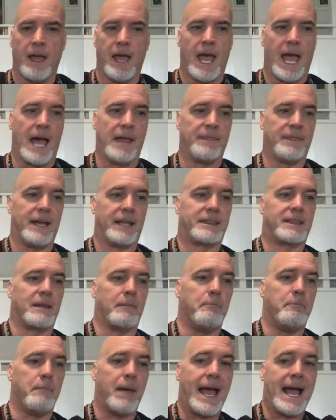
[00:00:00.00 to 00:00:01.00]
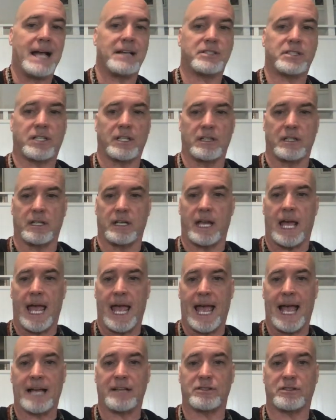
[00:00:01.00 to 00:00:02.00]
and that the masculine
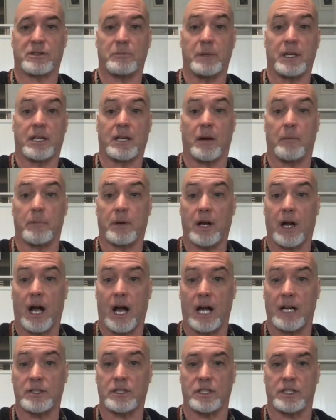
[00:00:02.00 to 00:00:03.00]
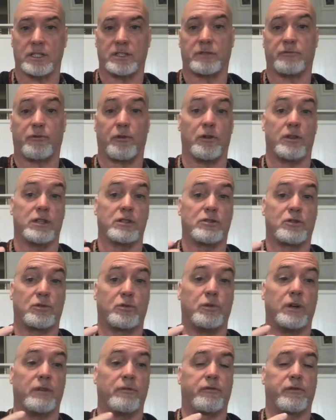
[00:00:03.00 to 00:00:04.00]
has to become conscious for this
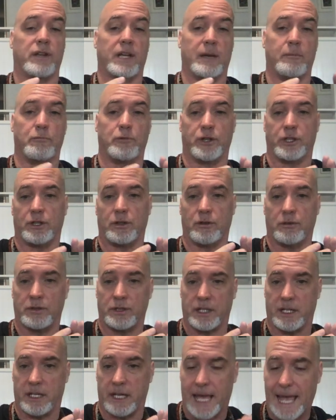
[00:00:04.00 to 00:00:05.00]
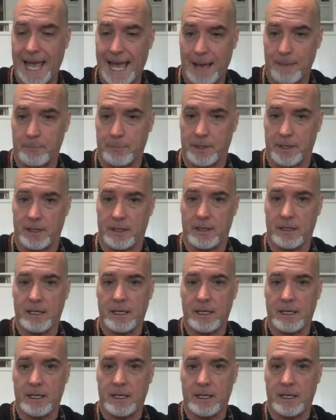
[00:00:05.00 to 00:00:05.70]
twin flame reunion to happen,